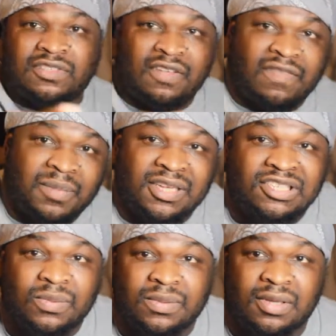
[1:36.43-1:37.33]
off, I'm gonna hit
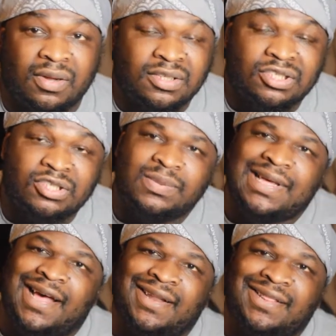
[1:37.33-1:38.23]
you with all the shoes we
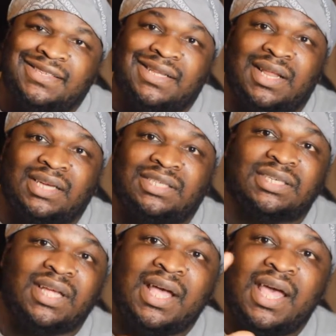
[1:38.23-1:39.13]
got in this collection
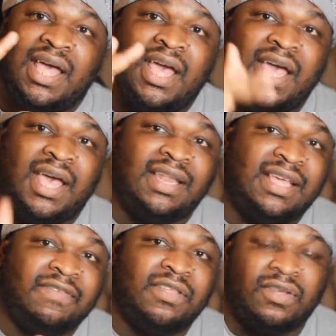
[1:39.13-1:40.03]
and
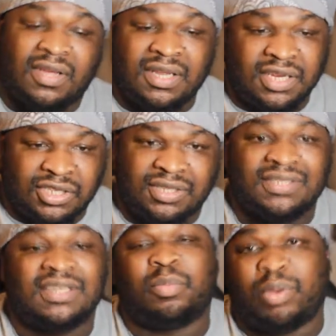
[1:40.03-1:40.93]
give you their conditions
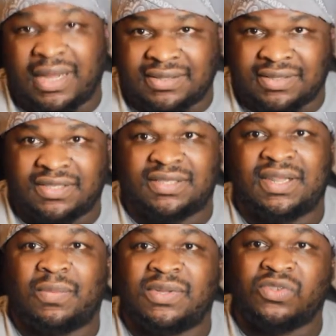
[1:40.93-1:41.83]
and the prices
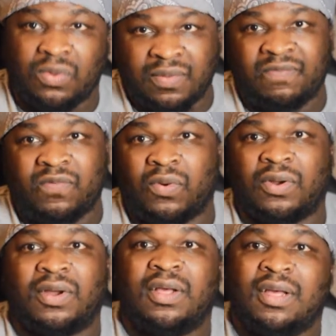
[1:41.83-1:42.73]
that we sold them
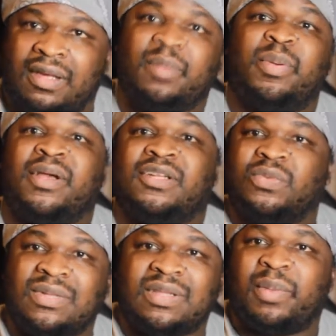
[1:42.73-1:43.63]
for compared to
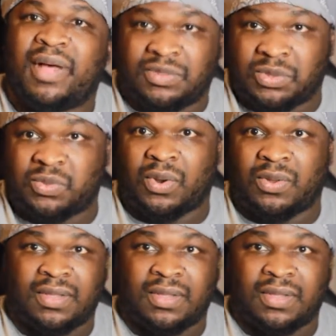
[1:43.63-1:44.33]
what the box was worth.